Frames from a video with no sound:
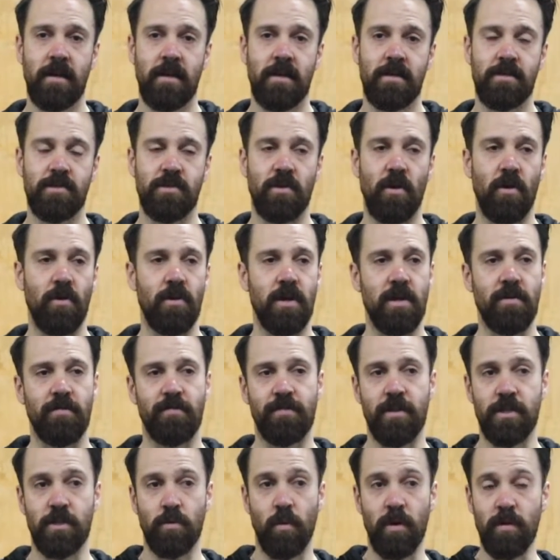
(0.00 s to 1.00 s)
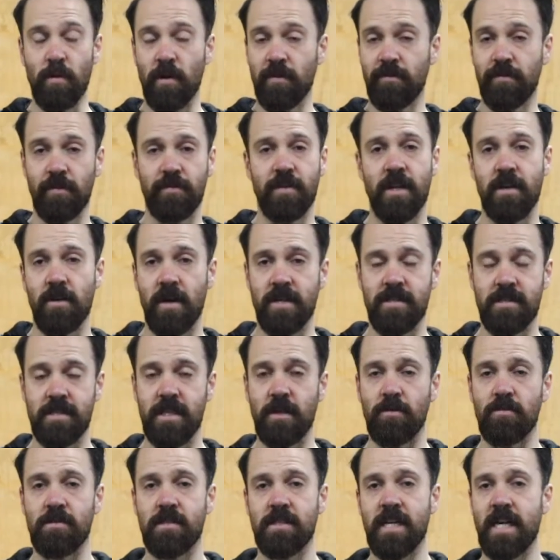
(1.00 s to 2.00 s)
So if the 21-15-9
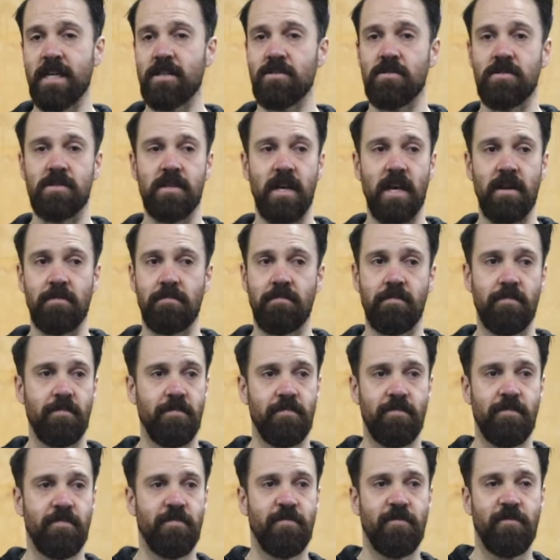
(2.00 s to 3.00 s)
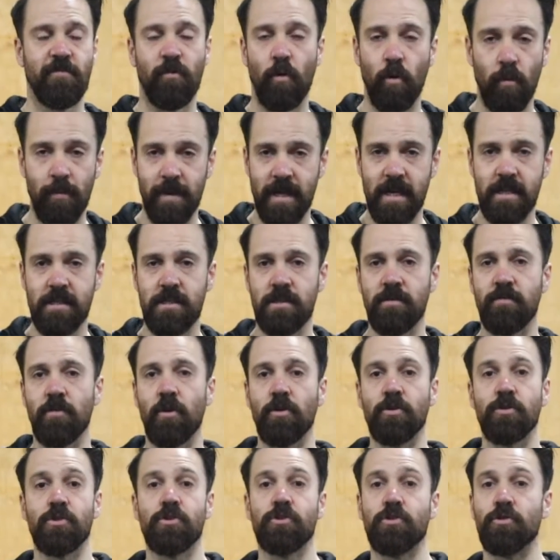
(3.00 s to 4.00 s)
sequence takes you, say, 4 minutes, you've
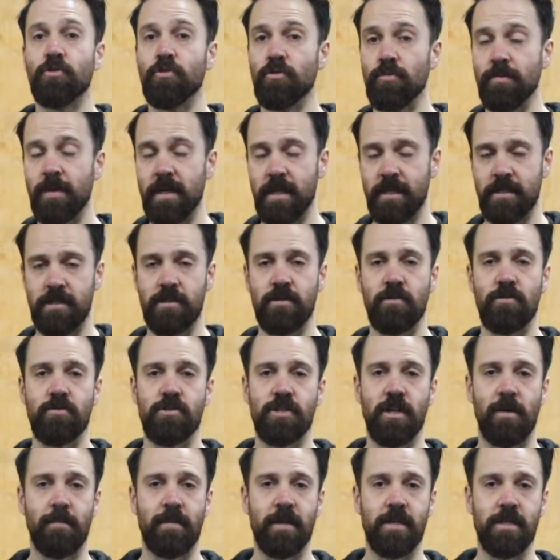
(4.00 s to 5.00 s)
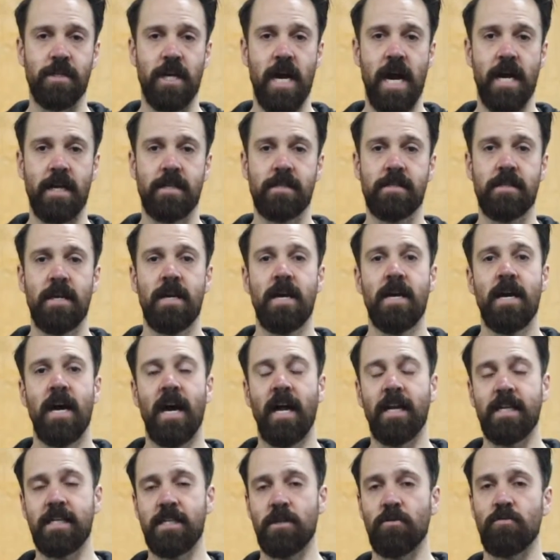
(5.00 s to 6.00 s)
got 2 minutes to do jumping jacks
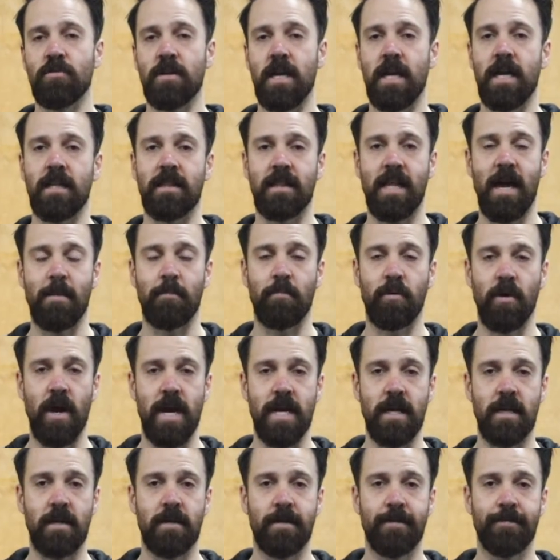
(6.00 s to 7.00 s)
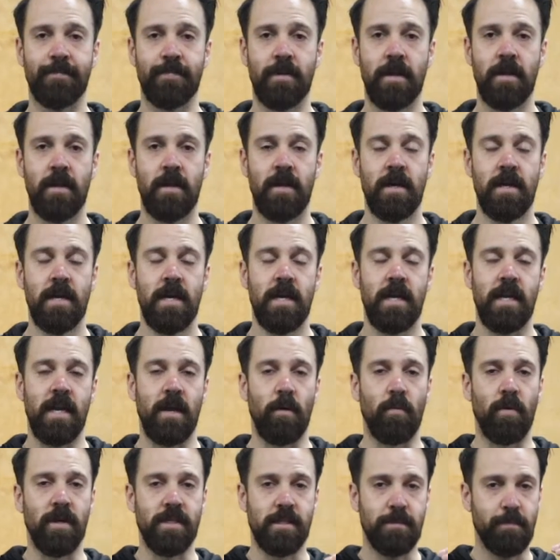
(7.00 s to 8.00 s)
until you hit that break.
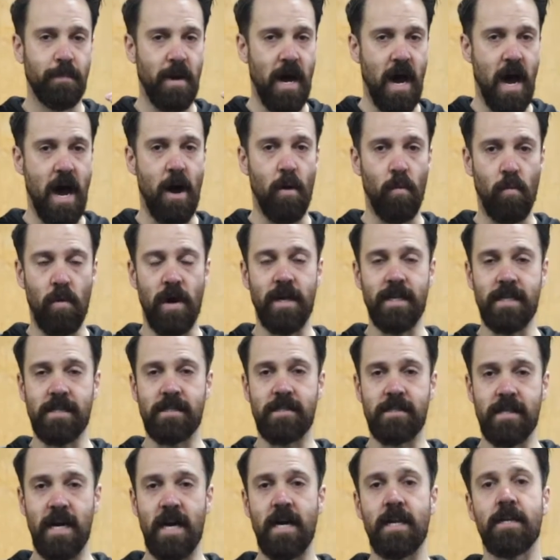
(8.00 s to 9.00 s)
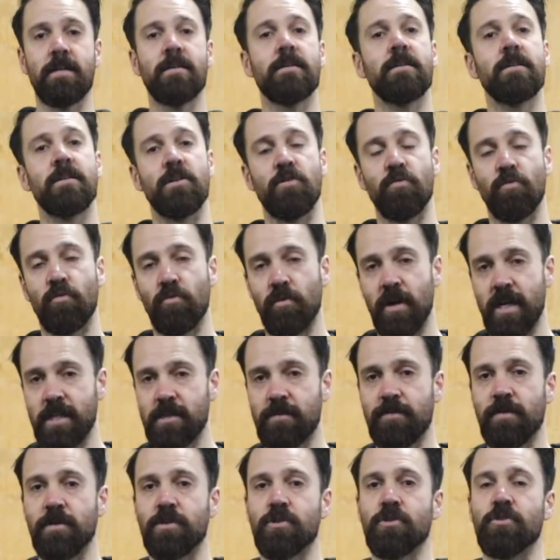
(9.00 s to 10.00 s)
Now, once part 1 is done, you
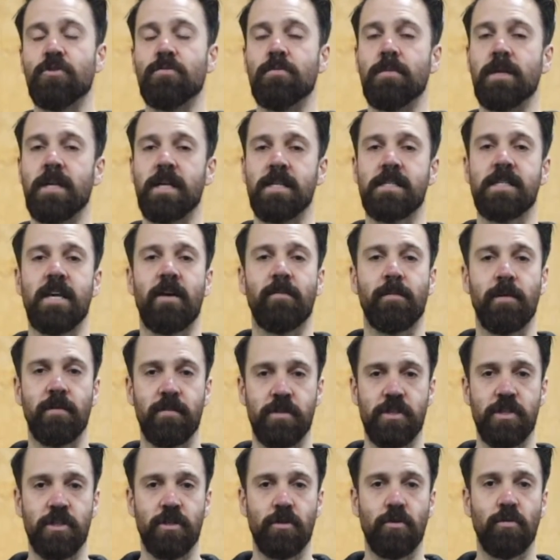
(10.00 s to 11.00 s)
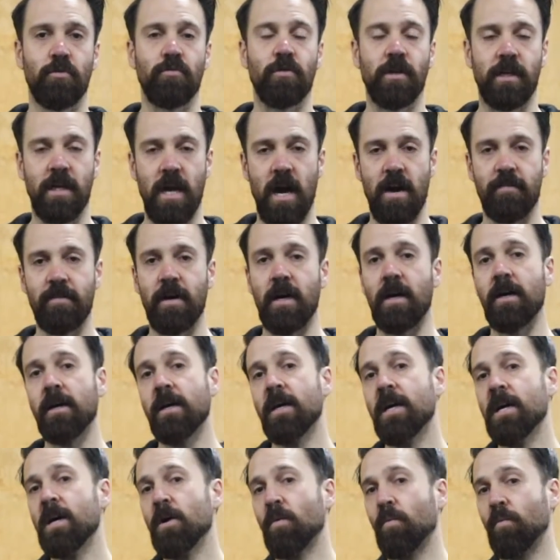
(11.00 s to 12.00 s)
rest for the 2 minutes, have a bit of a chill, recover.
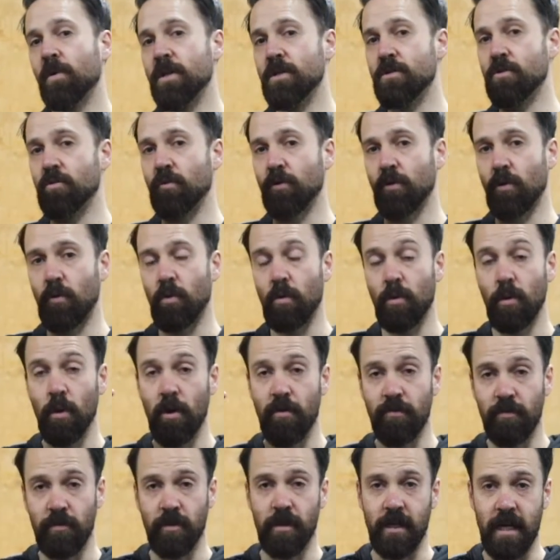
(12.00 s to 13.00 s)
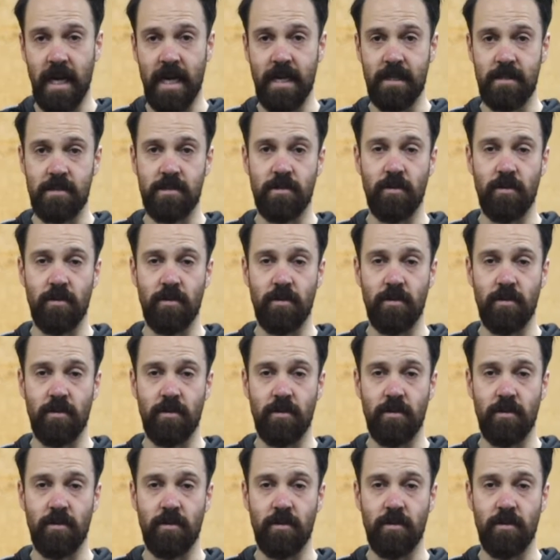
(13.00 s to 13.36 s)
We do it all over again.